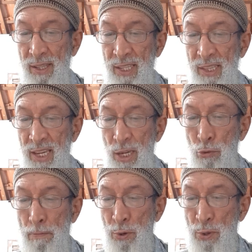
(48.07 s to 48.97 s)
the day
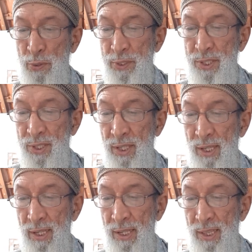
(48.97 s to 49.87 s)
you brought
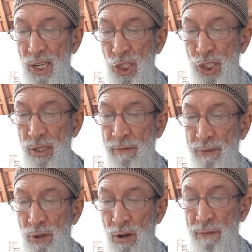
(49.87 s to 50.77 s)
the
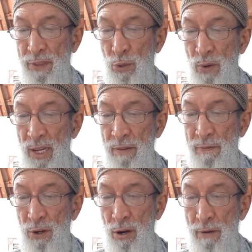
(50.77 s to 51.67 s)
sheaf of the
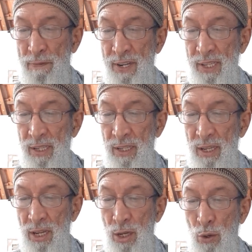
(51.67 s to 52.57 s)
wave offering,
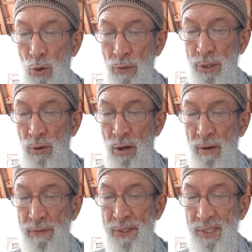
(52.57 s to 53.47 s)
count
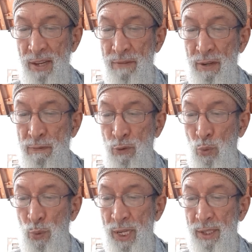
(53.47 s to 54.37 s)
off 7
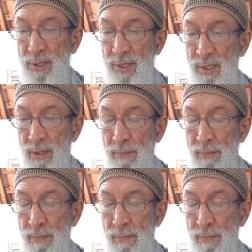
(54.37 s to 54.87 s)
full weeks.